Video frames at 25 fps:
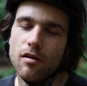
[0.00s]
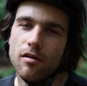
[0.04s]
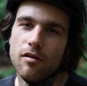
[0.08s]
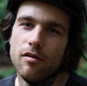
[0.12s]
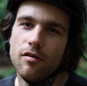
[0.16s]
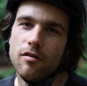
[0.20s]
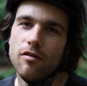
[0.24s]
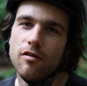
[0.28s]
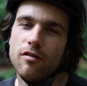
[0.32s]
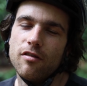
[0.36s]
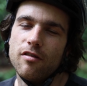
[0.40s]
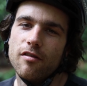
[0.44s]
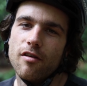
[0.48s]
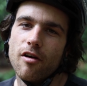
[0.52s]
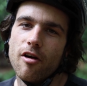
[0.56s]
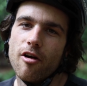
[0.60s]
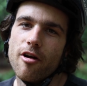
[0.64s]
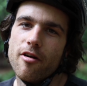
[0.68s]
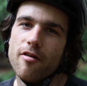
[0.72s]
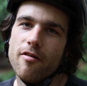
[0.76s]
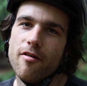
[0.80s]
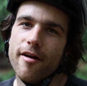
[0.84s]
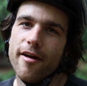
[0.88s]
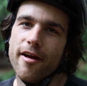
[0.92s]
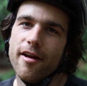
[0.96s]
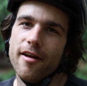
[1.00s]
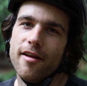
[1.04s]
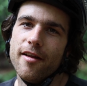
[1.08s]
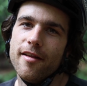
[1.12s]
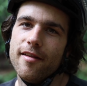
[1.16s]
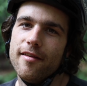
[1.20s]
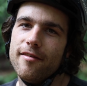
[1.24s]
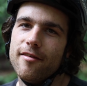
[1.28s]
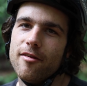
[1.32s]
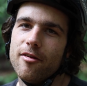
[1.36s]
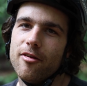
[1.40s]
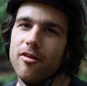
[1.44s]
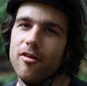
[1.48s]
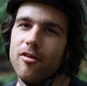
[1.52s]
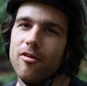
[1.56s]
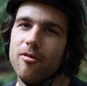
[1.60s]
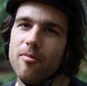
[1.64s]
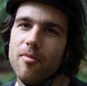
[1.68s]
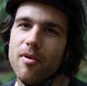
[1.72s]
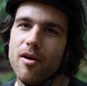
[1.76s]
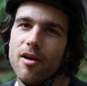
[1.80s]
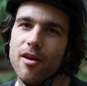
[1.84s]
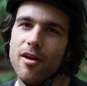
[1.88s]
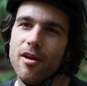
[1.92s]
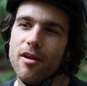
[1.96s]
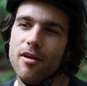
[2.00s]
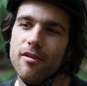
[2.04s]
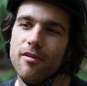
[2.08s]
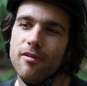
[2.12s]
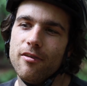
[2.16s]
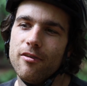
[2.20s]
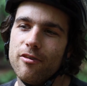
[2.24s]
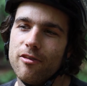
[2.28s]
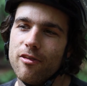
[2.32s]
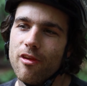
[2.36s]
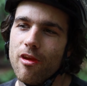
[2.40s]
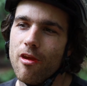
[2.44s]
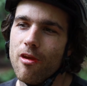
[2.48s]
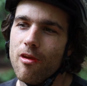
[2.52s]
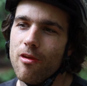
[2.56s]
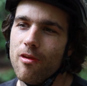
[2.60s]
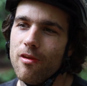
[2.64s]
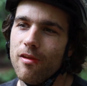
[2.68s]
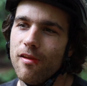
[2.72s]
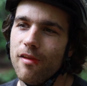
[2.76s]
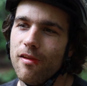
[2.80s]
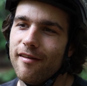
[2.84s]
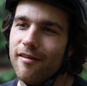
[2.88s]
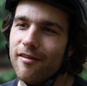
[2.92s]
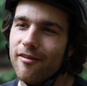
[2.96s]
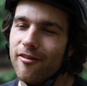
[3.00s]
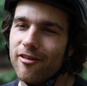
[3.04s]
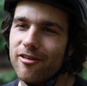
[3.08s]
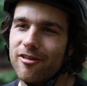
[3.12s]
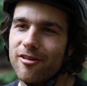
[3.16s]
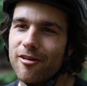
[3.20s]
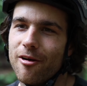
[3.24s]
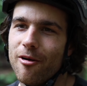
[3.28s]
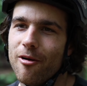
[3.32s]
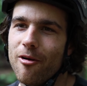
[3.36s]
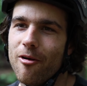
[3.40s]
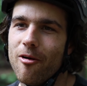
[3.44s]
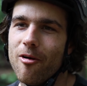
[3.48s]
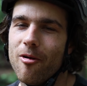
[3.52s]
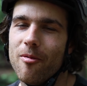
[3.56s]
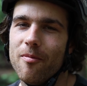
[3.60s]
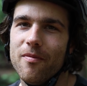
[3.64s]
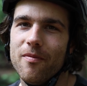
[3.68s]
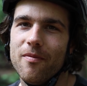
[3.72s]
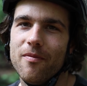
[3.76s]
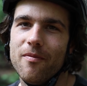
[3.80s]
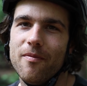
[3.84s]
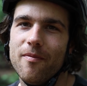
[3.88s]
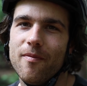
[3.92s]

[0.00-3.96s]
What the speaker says: Just started raining, it's a little muddy, so let's go home,